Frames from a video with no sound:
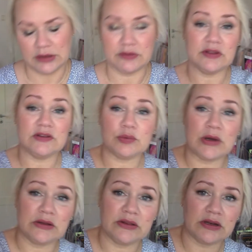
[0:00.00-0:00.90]
This
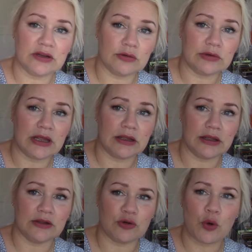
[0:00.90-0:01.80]
one that I don't like
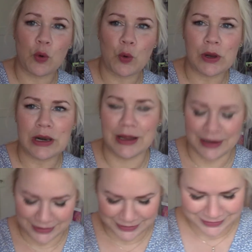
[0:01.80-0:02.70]
at all.
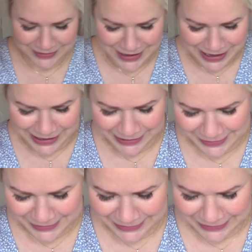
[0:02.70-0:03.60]
I
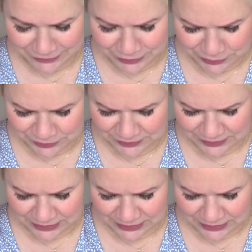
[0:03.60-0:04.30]
think I used